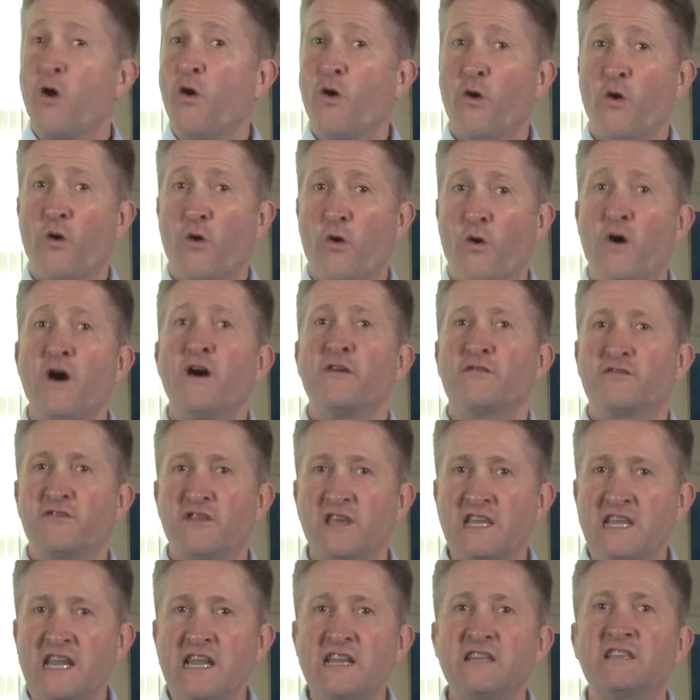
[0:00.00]
or
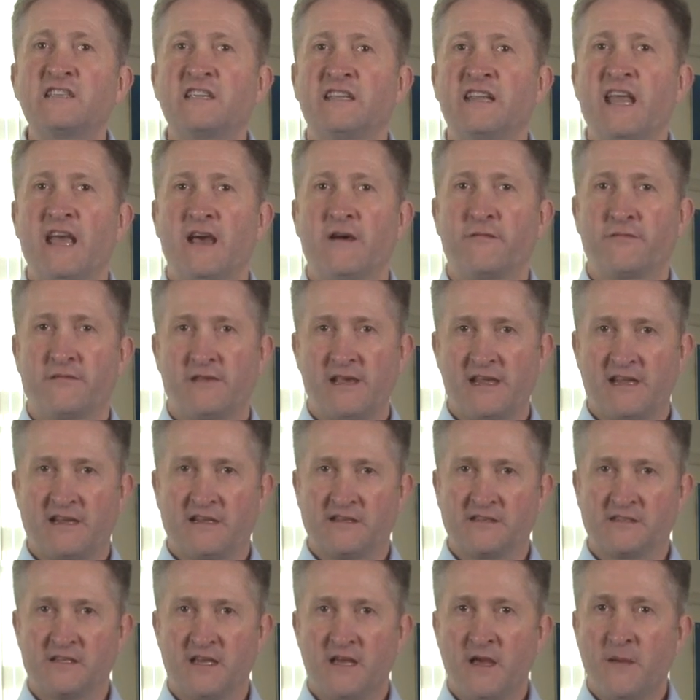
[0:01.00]
the Internet of
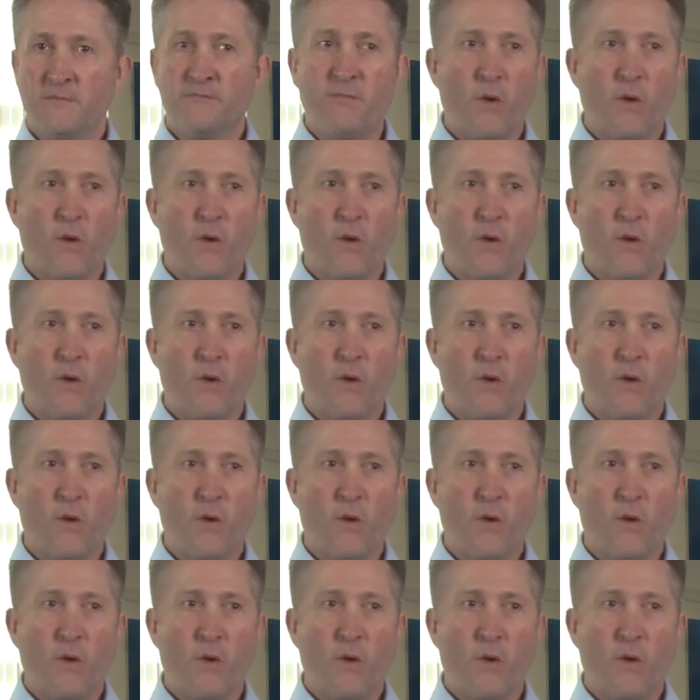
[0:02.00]
Things.